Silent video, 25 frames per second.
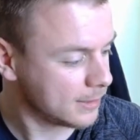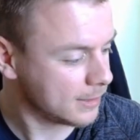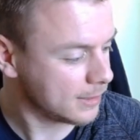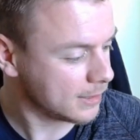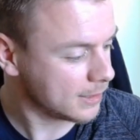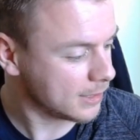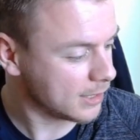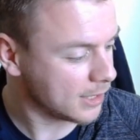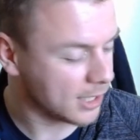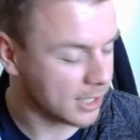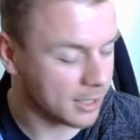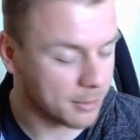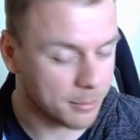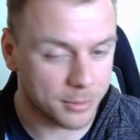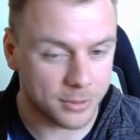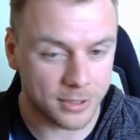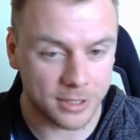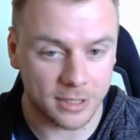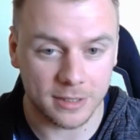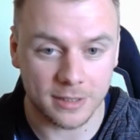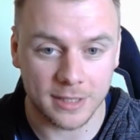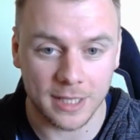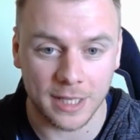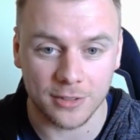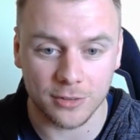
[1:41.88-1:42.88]
Um,
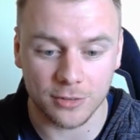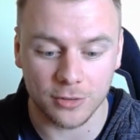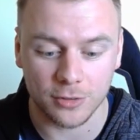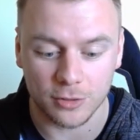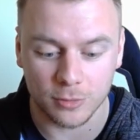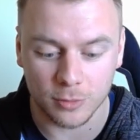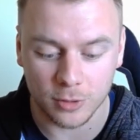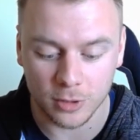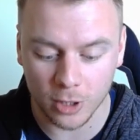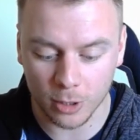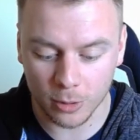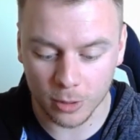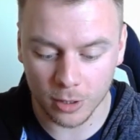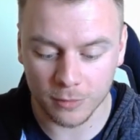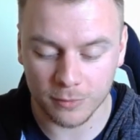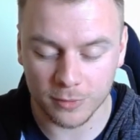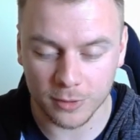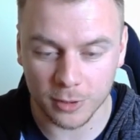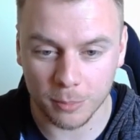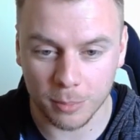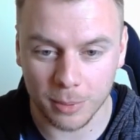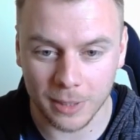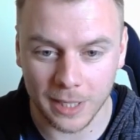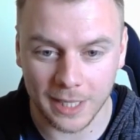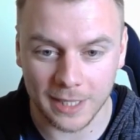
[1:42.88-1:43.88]
but that's just go over your
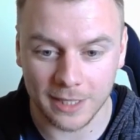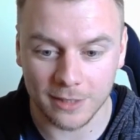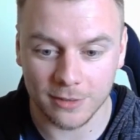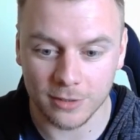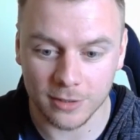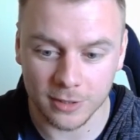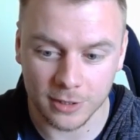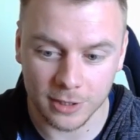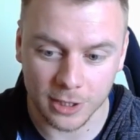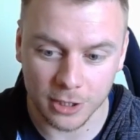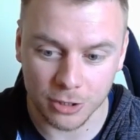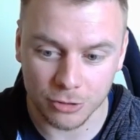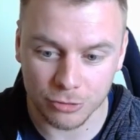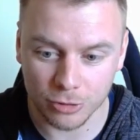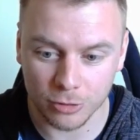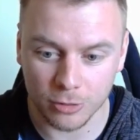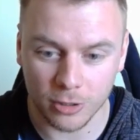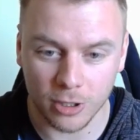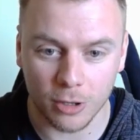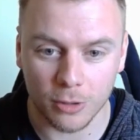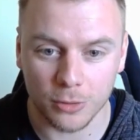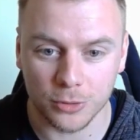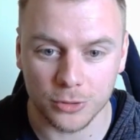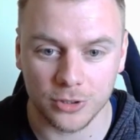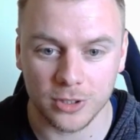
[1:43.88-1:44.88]
plate. You can drill the
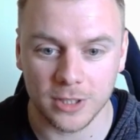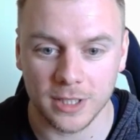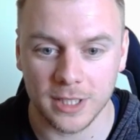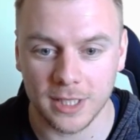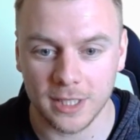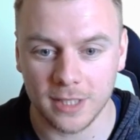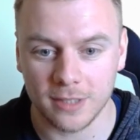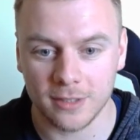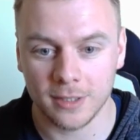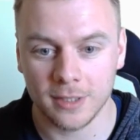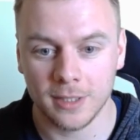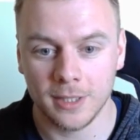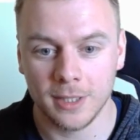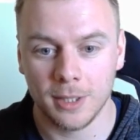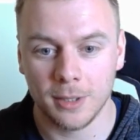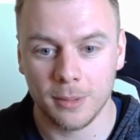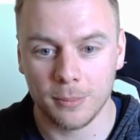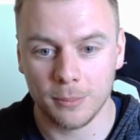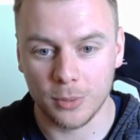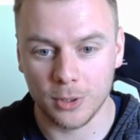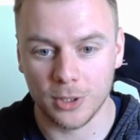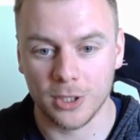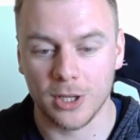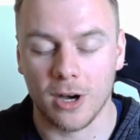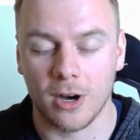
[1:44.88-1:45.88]
holes you need,
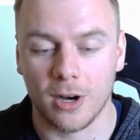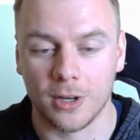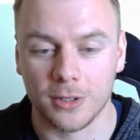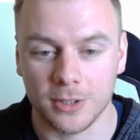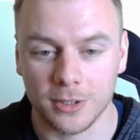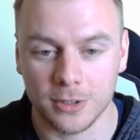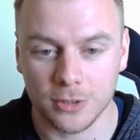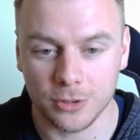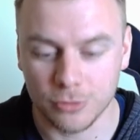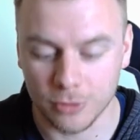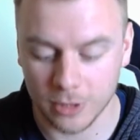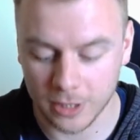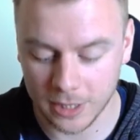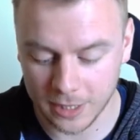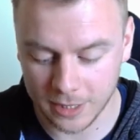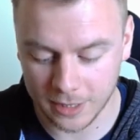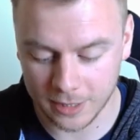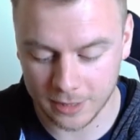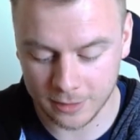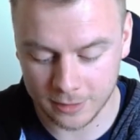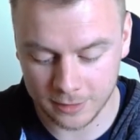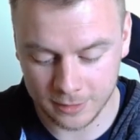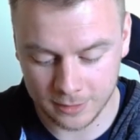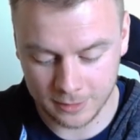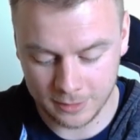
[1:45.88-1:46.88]
put it on, drill it
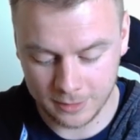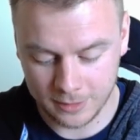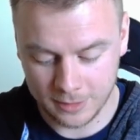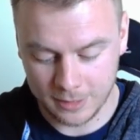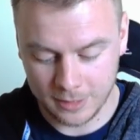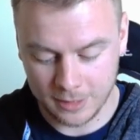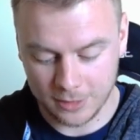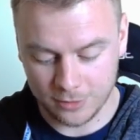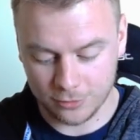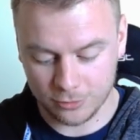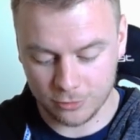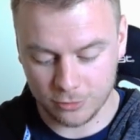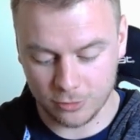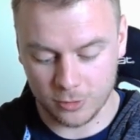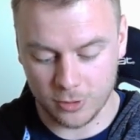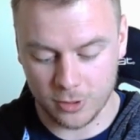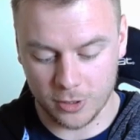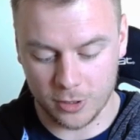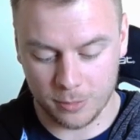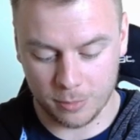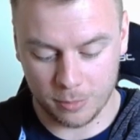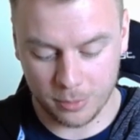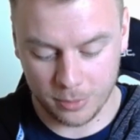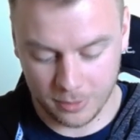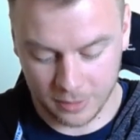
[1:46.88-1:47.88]
in, screw it
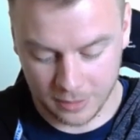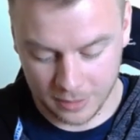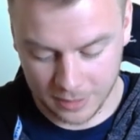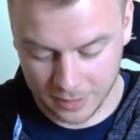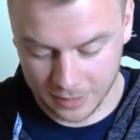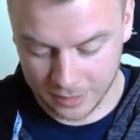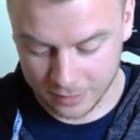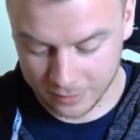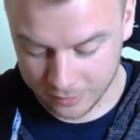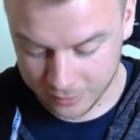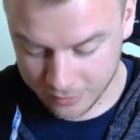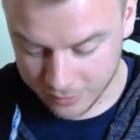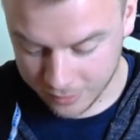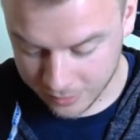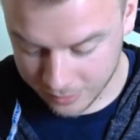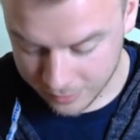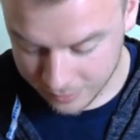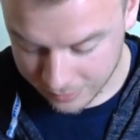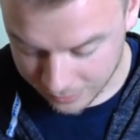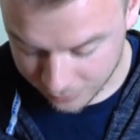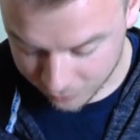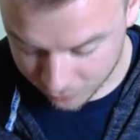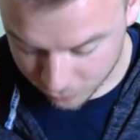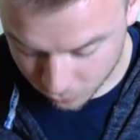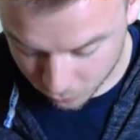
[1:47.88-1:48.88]
up, and uh,
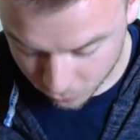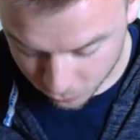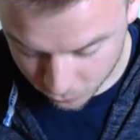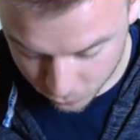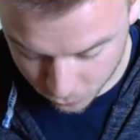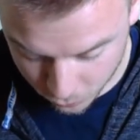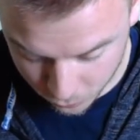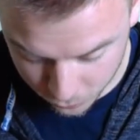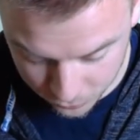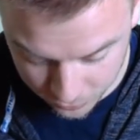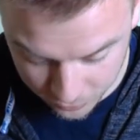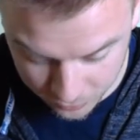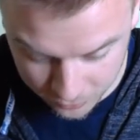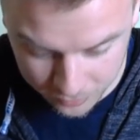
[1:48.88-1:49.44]
that's all sorted.